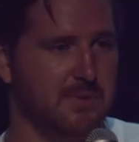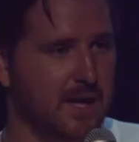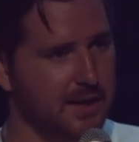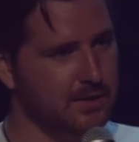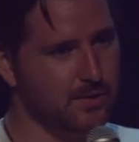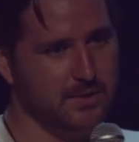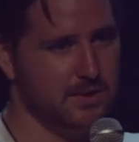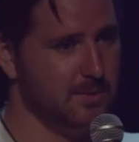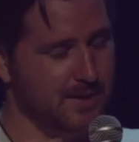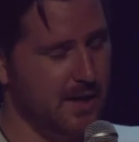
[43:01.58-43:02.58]
be 80
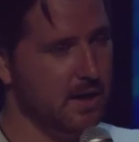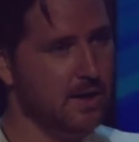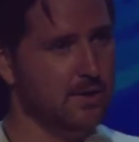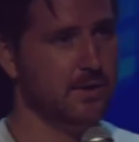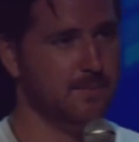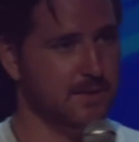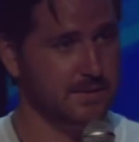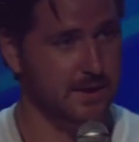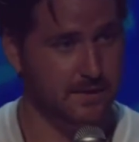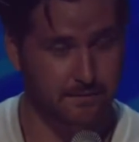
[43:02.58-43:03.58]
tokens, could be 800, it depends
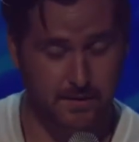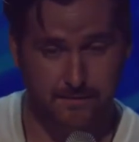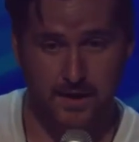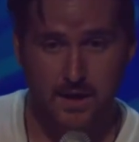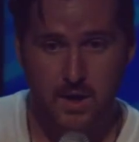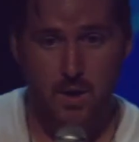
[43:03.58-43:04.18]
on how you verify it,